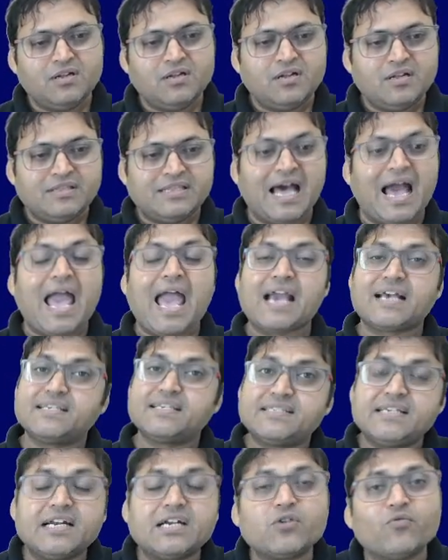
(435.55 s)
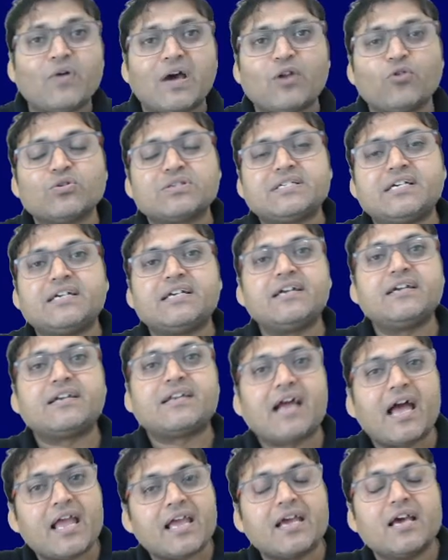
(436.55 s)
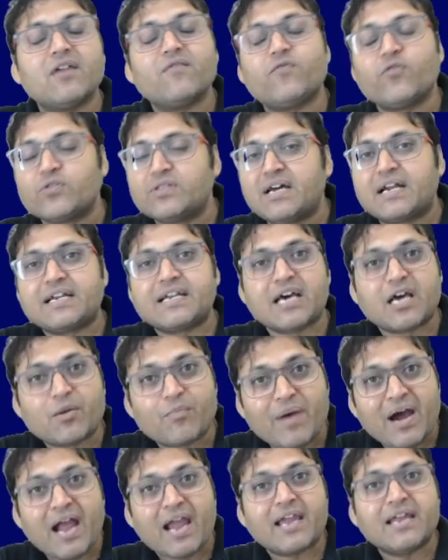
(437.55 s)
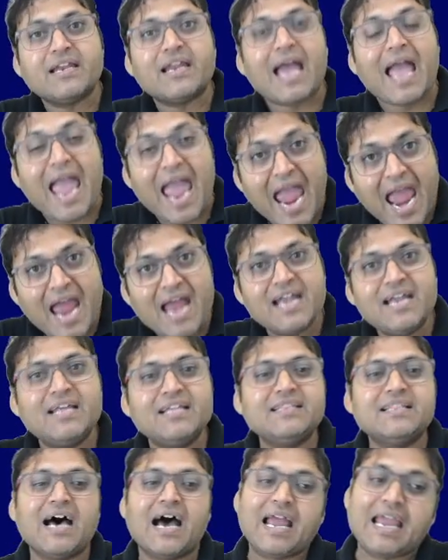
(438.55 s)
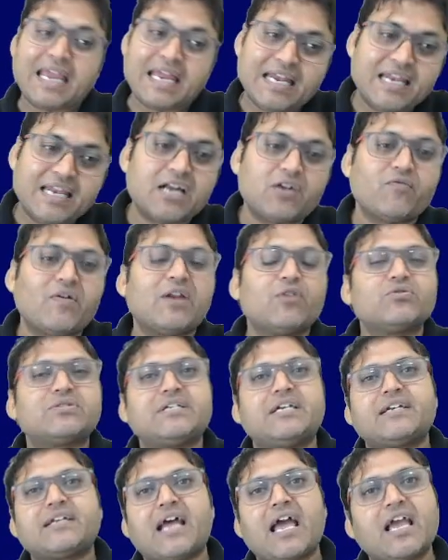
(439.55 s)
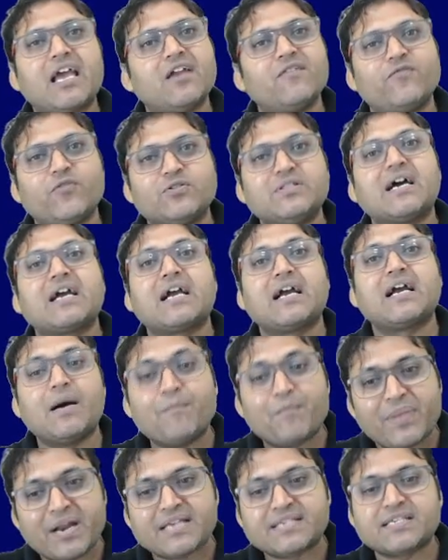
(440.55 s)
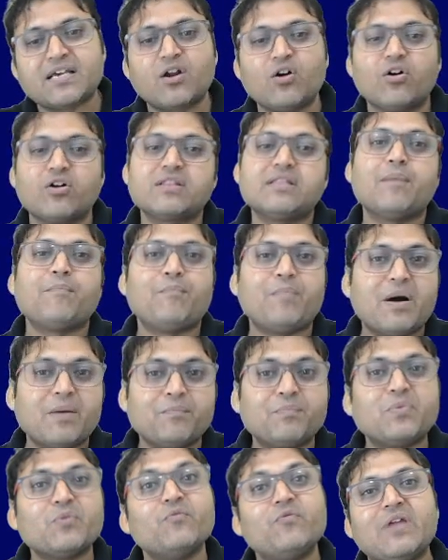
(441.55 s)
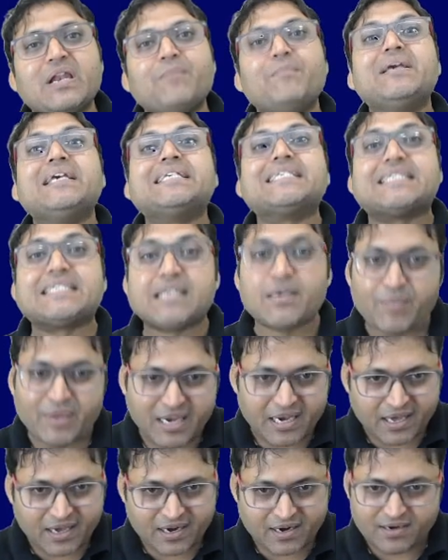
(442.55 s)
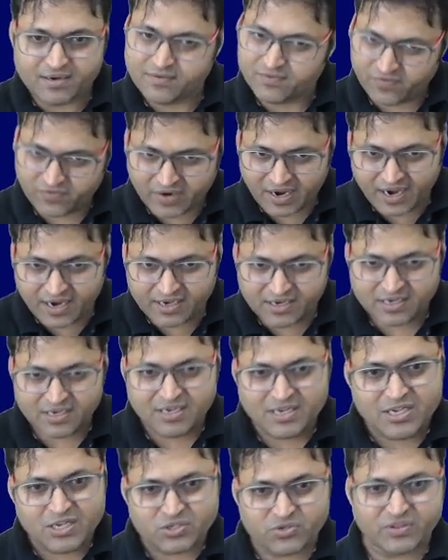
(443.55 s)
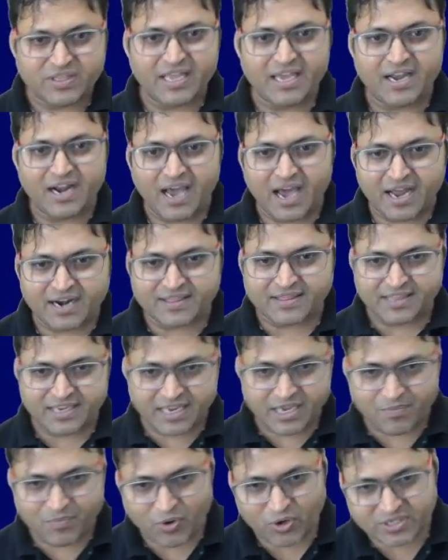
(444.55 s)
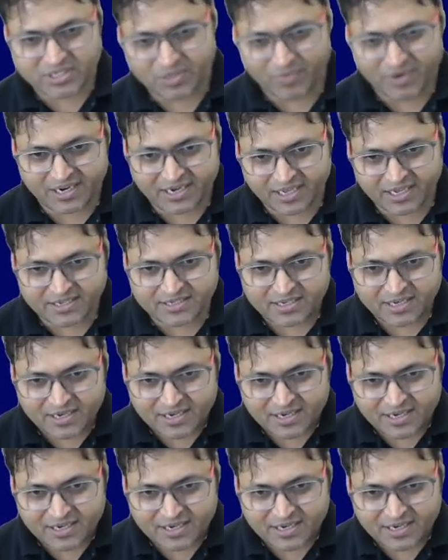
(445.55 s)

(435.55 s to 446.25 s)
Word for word: The exit velocity triangle for the turbine and the inlet velocity triangle for the compressor or the pump will be similar, right? So there are three possibilities.